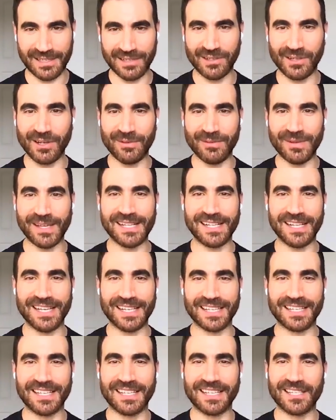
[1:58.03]
You know what I mean? Like
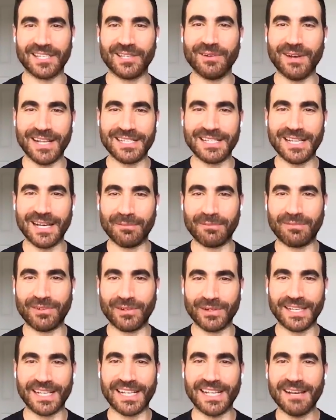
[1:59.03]
you end up
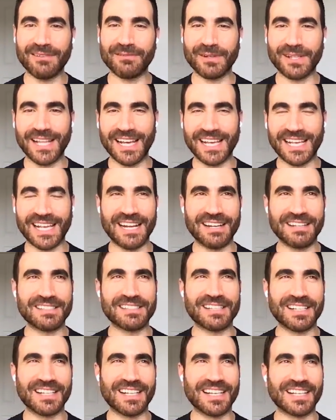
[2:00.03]
falling in love with that
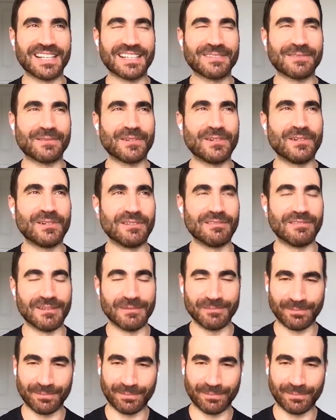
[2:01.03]
character, like all of them.